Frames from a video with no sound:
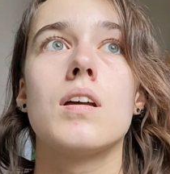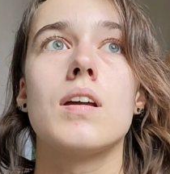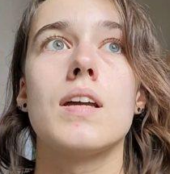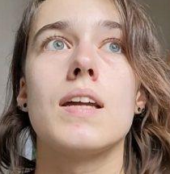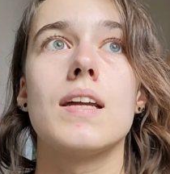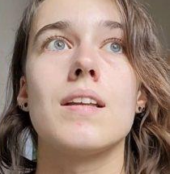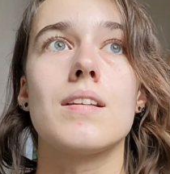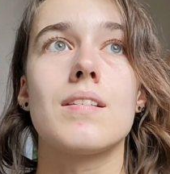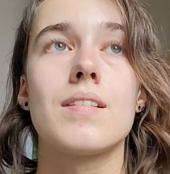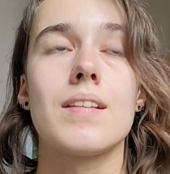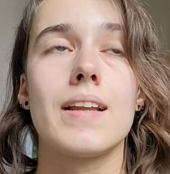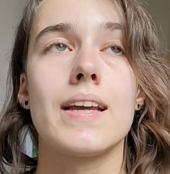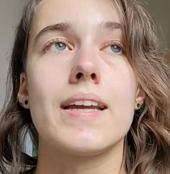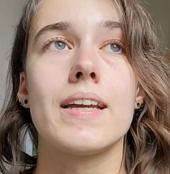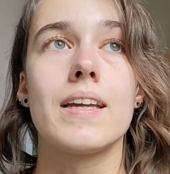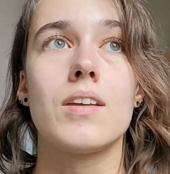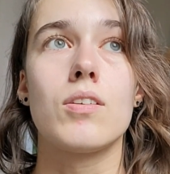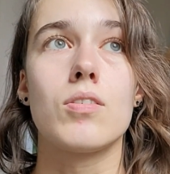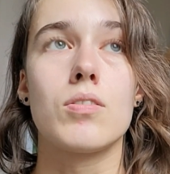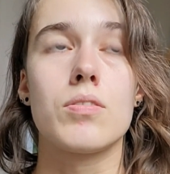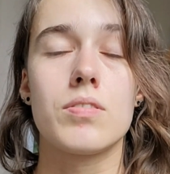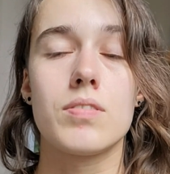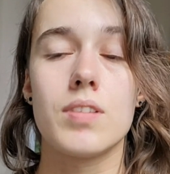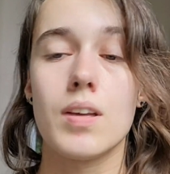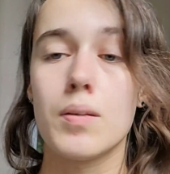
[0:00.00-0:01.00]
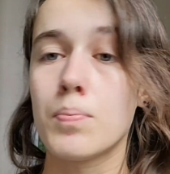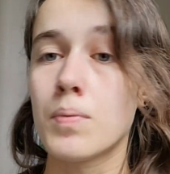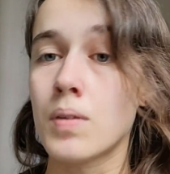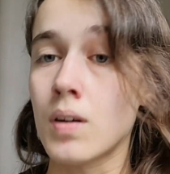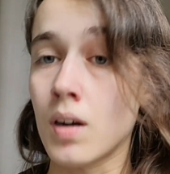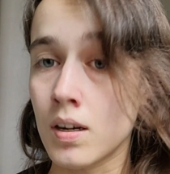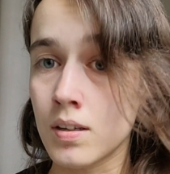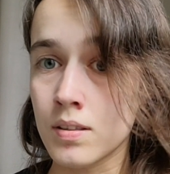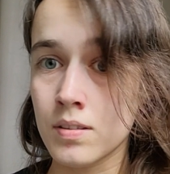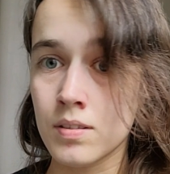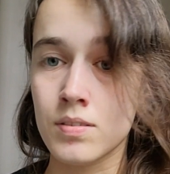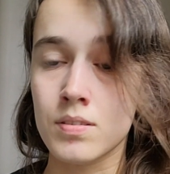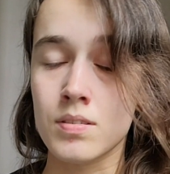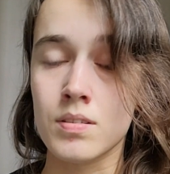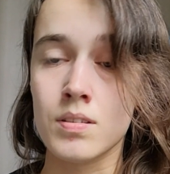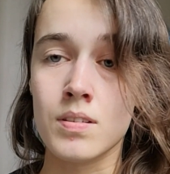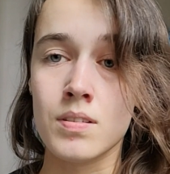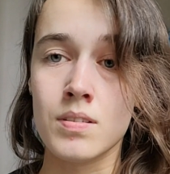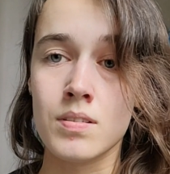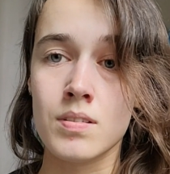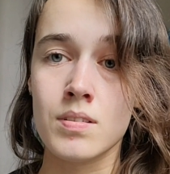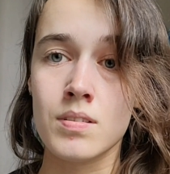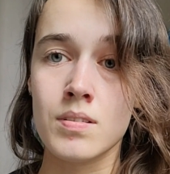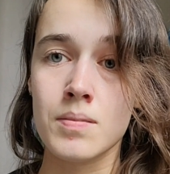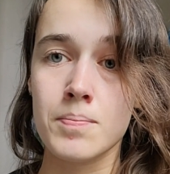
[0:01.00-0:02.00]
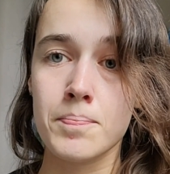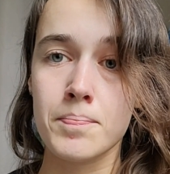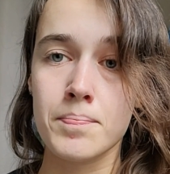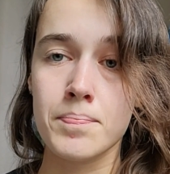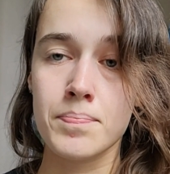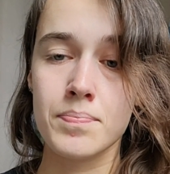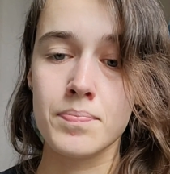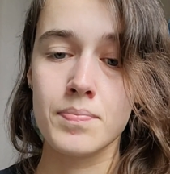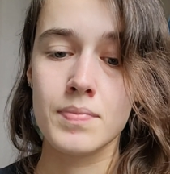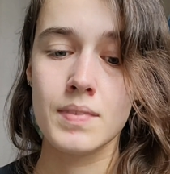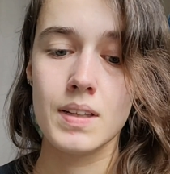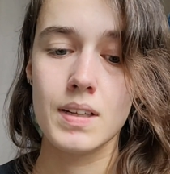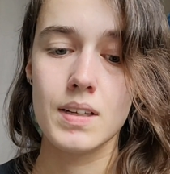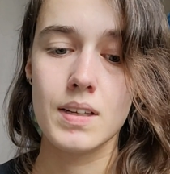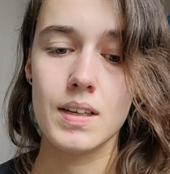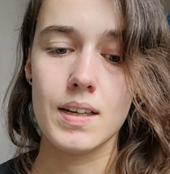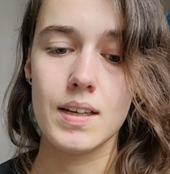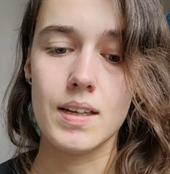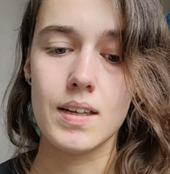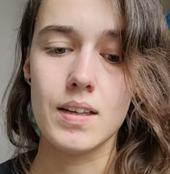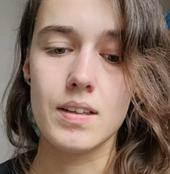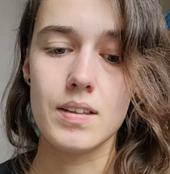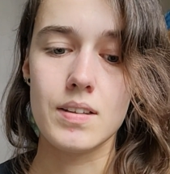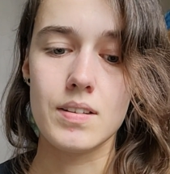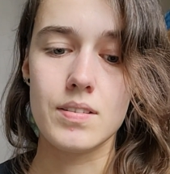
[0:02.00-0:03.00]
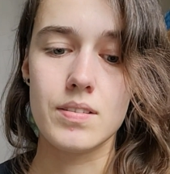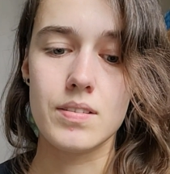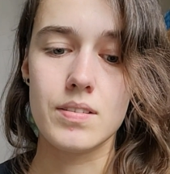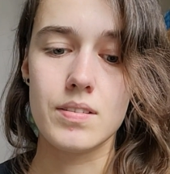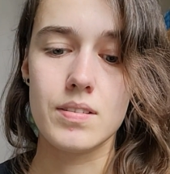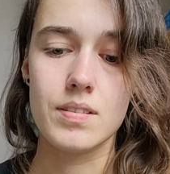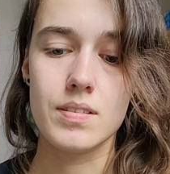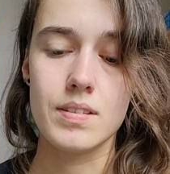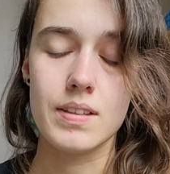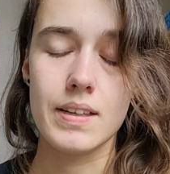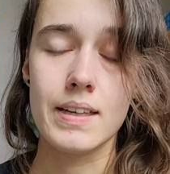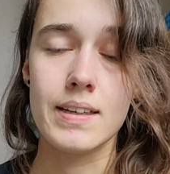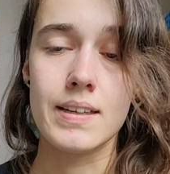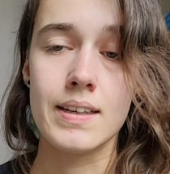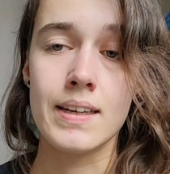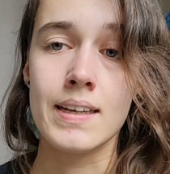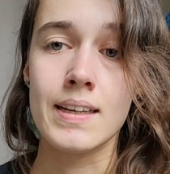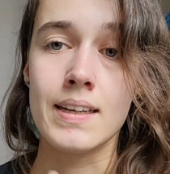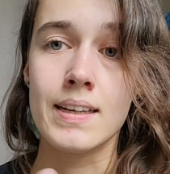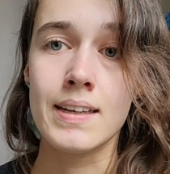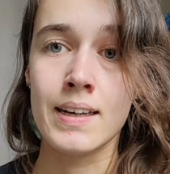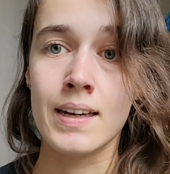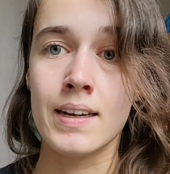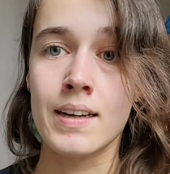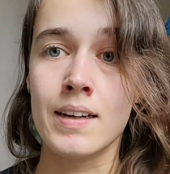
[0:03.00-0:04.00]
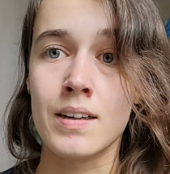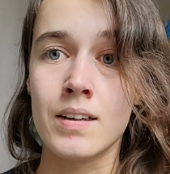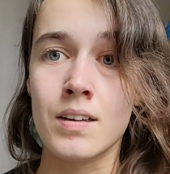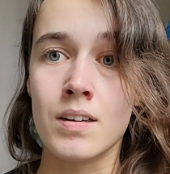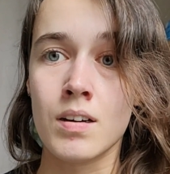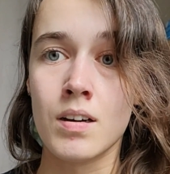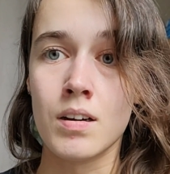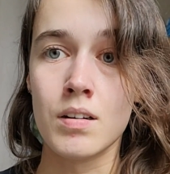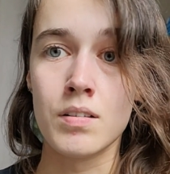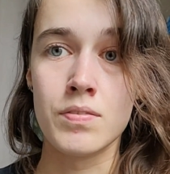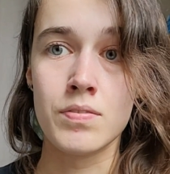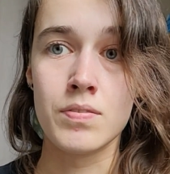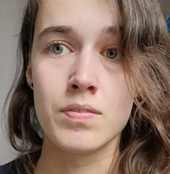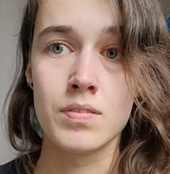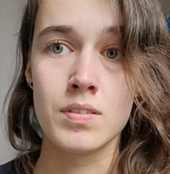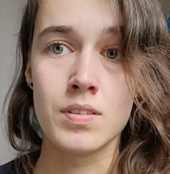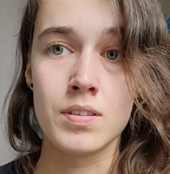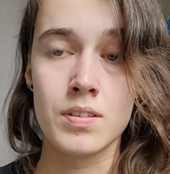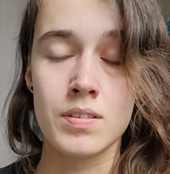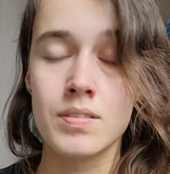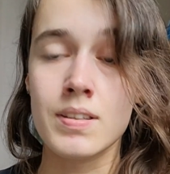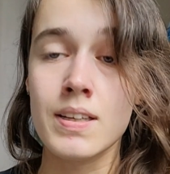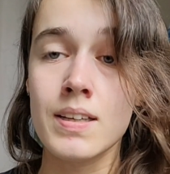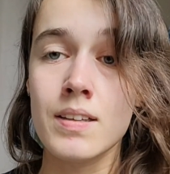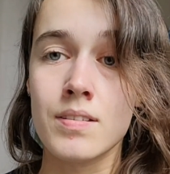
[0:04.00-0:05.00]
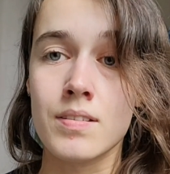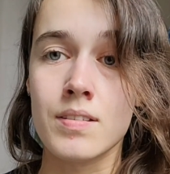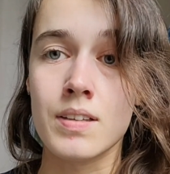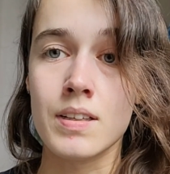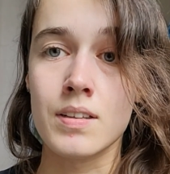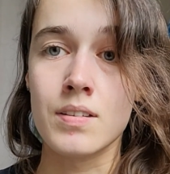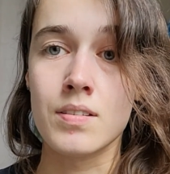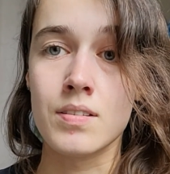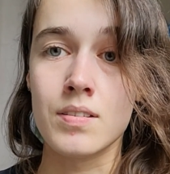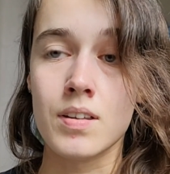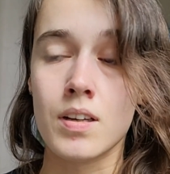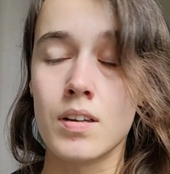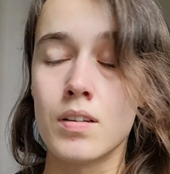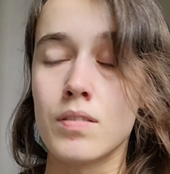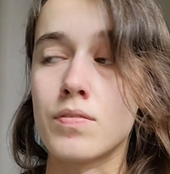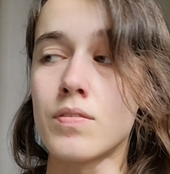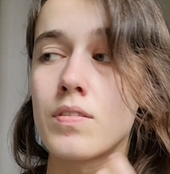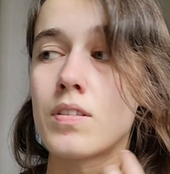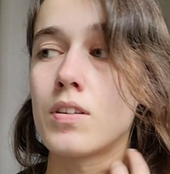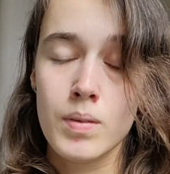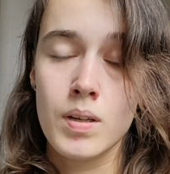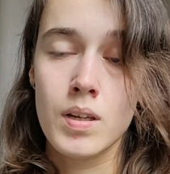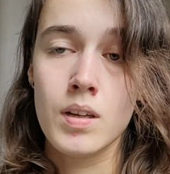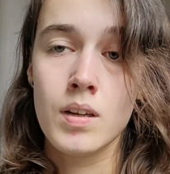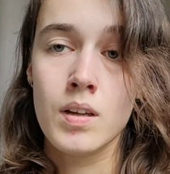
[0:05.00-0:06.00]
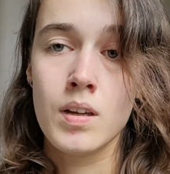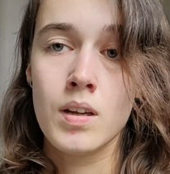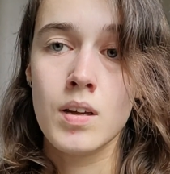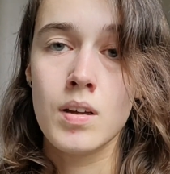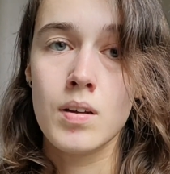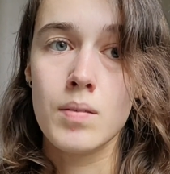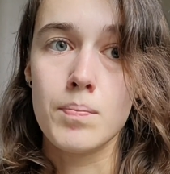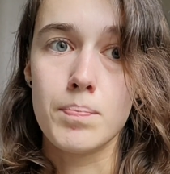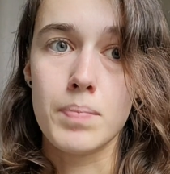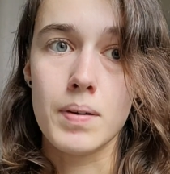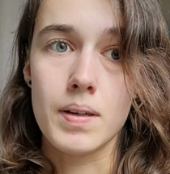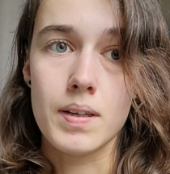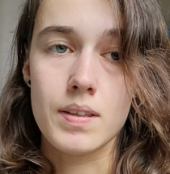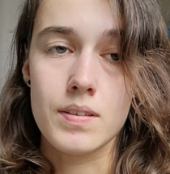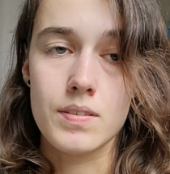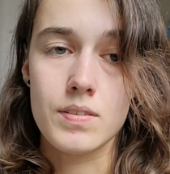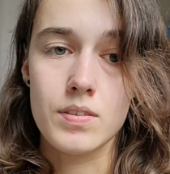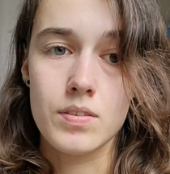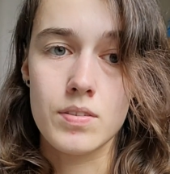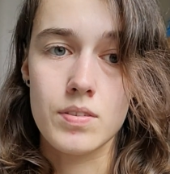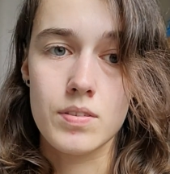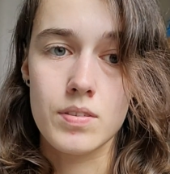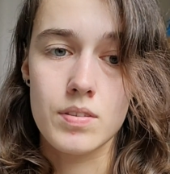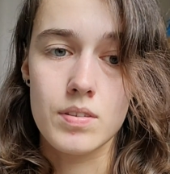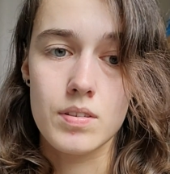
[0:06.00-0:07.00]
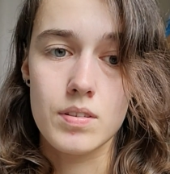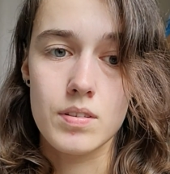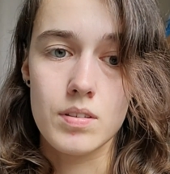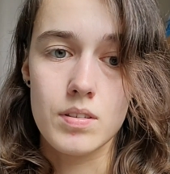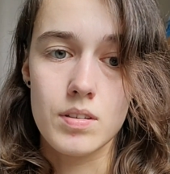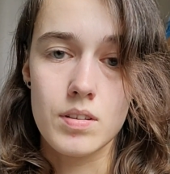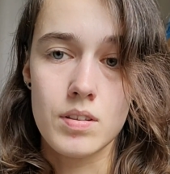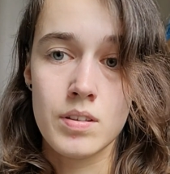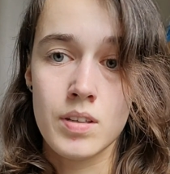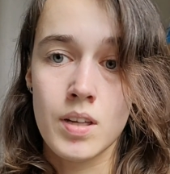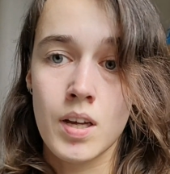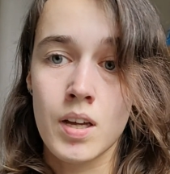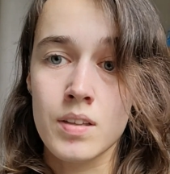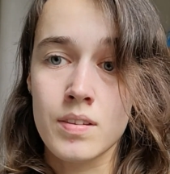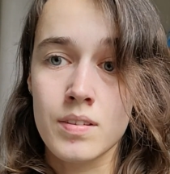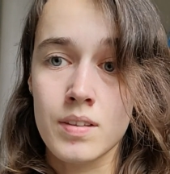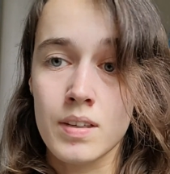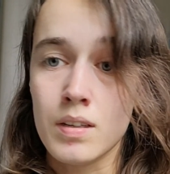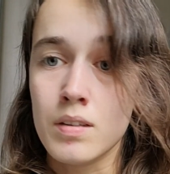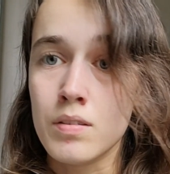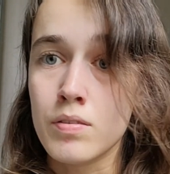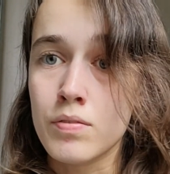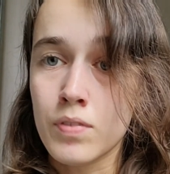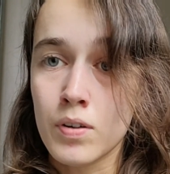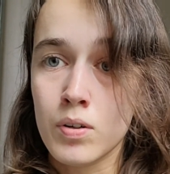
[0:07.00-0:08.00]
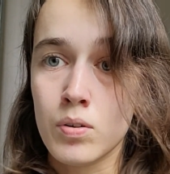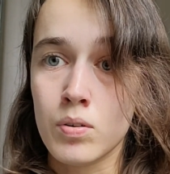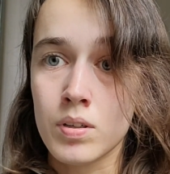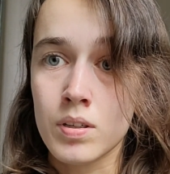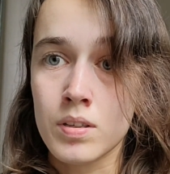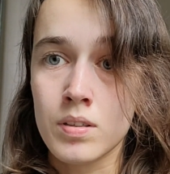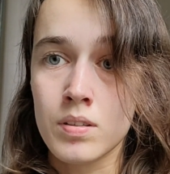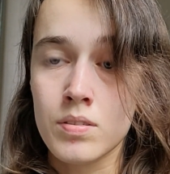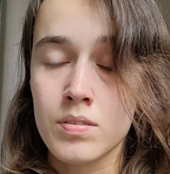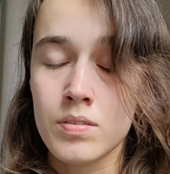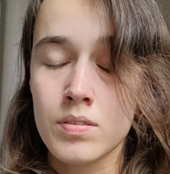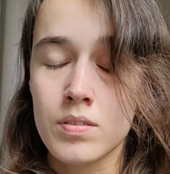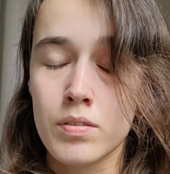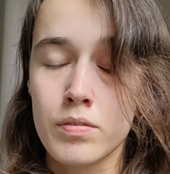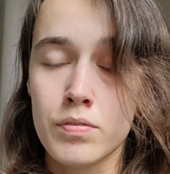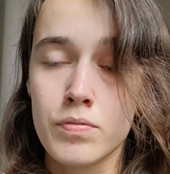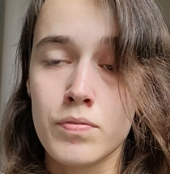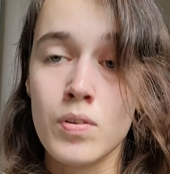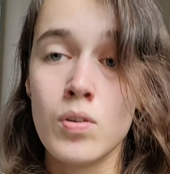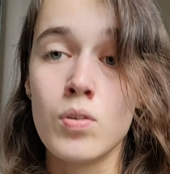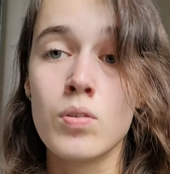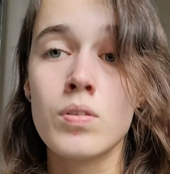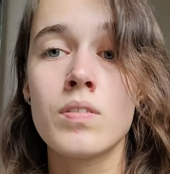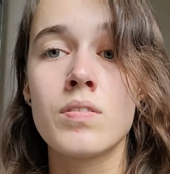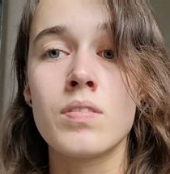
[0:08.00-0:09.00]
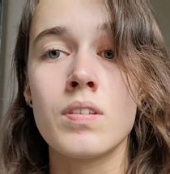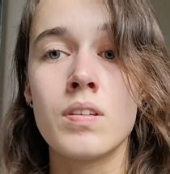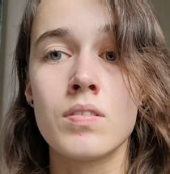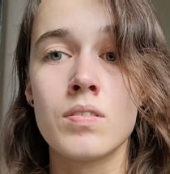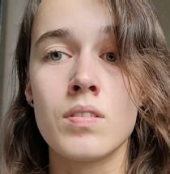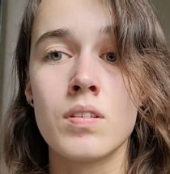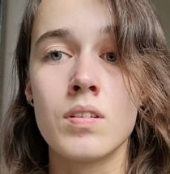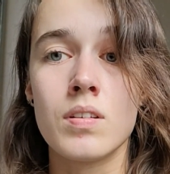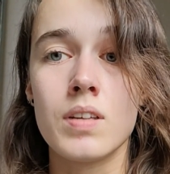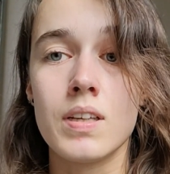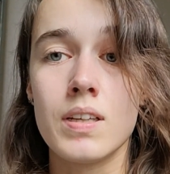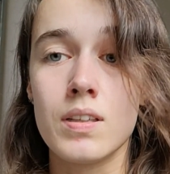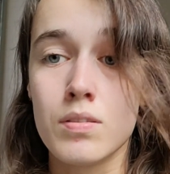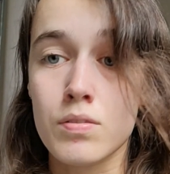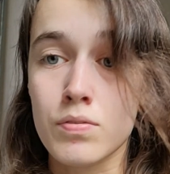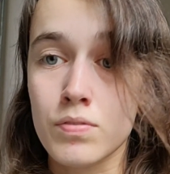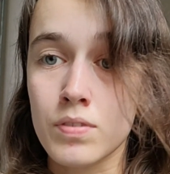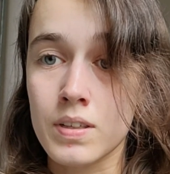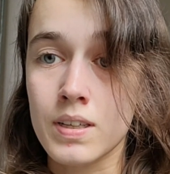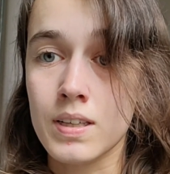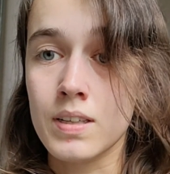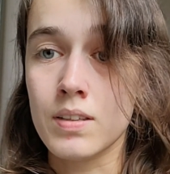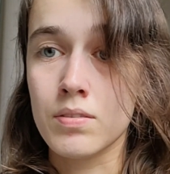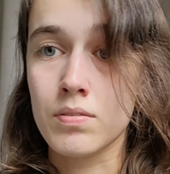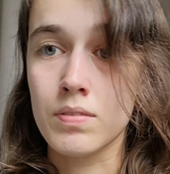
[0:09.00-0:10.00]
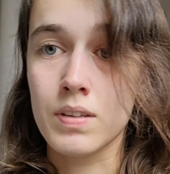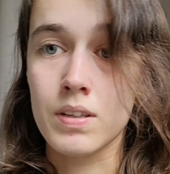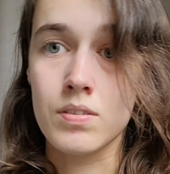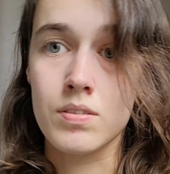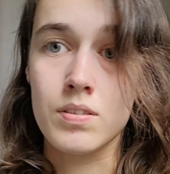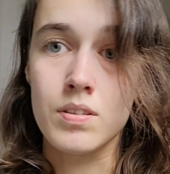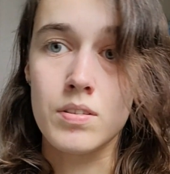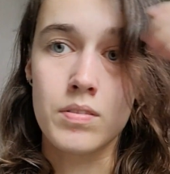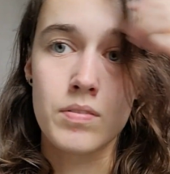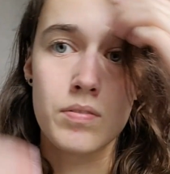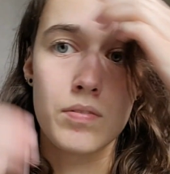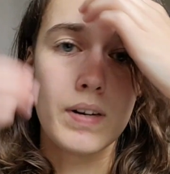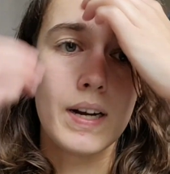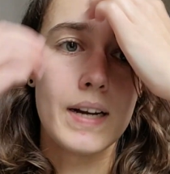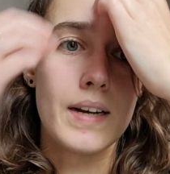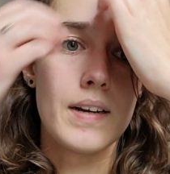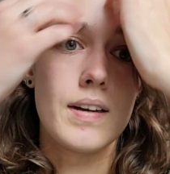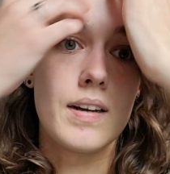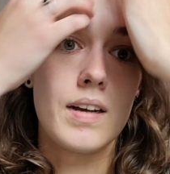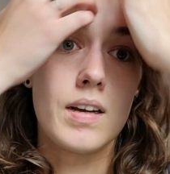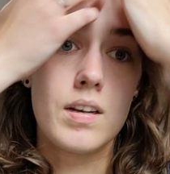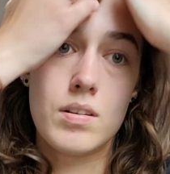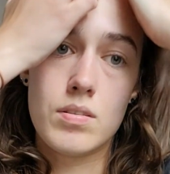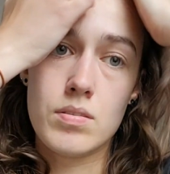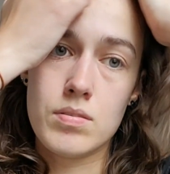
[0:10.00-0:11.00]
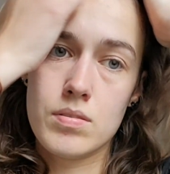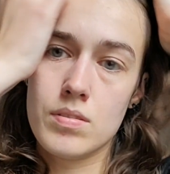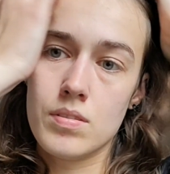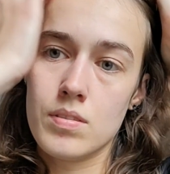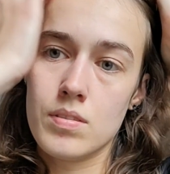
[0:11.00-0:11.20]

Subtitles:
It's like your subconscious is taking care of the sensing stuff, but it's just not in focus. Your focus is on introverted intuition right now.